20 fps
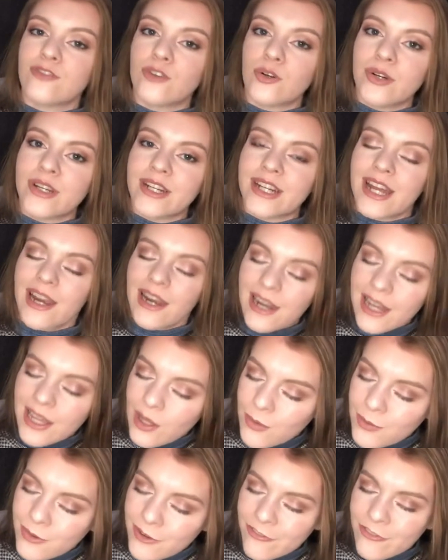forward a
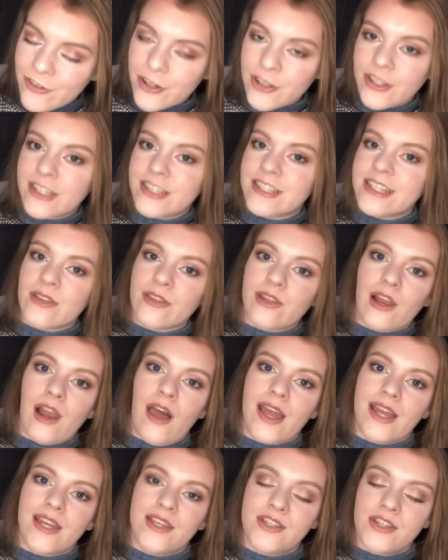little bit further down the
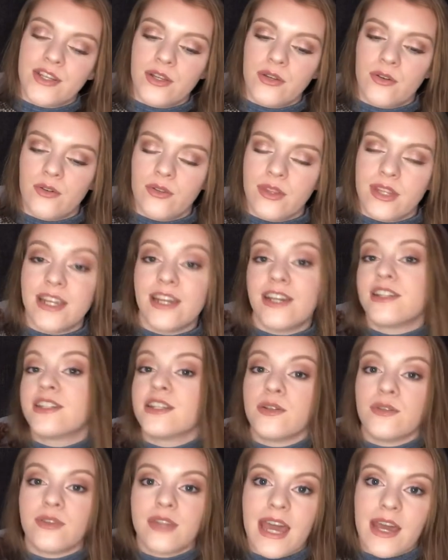line to the year
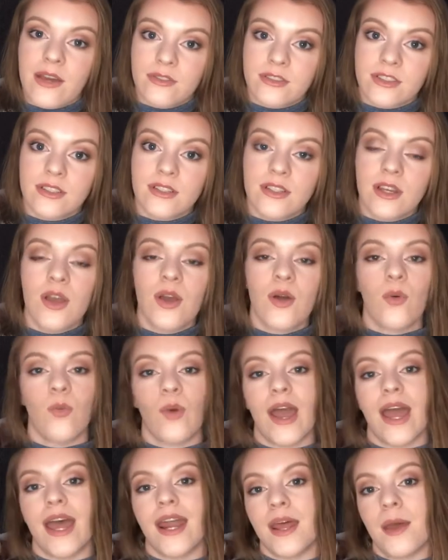2000,
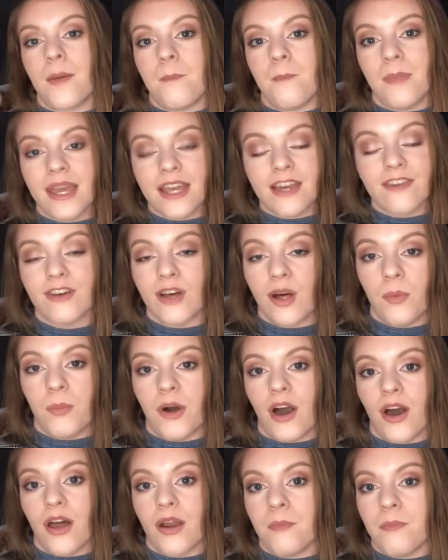when Mick
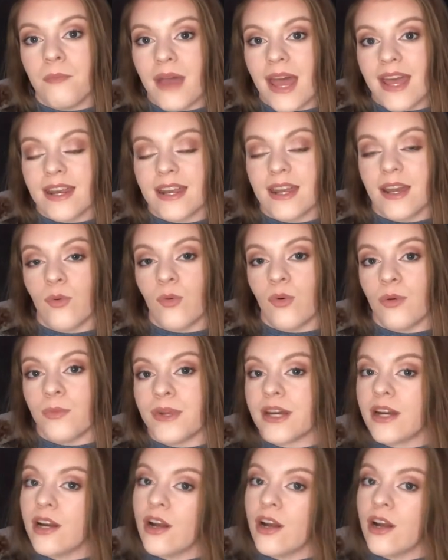Philpott met a woman